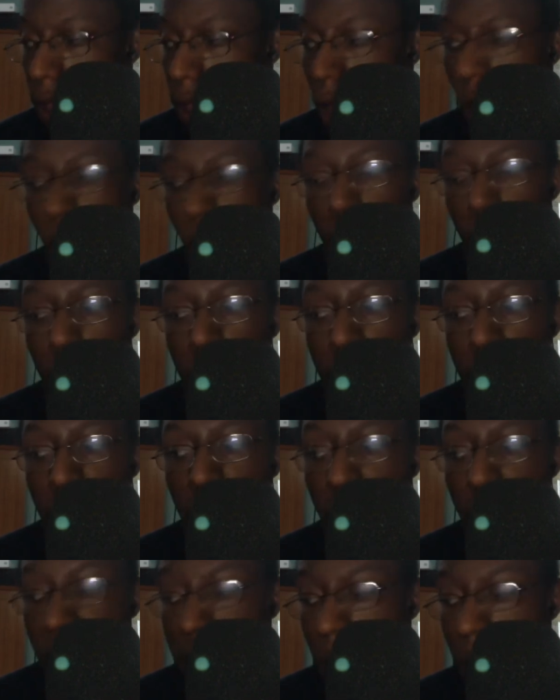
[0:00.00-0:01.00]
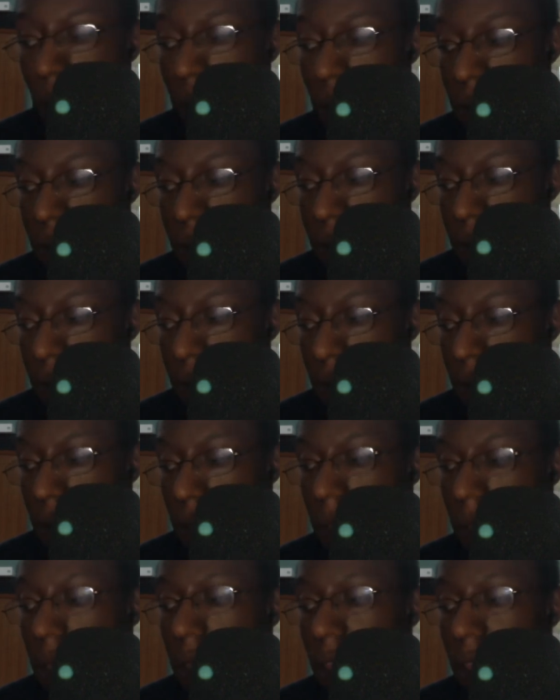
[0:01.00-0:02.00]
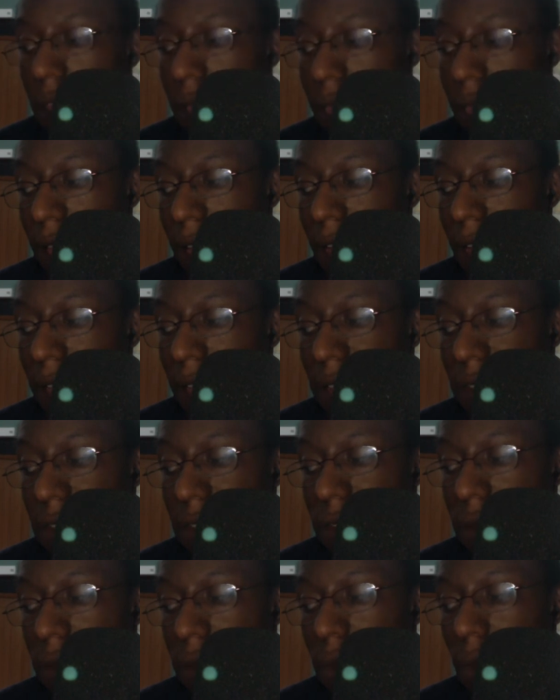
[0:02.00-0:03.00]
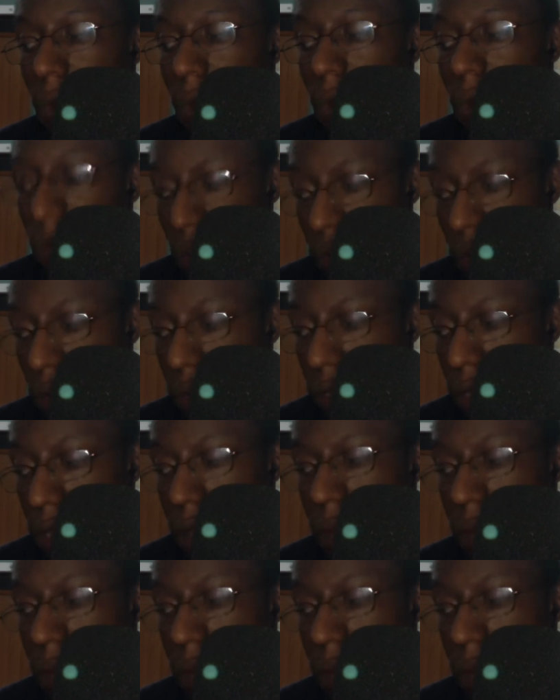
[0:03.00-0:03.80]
Armed Response, The Last Word.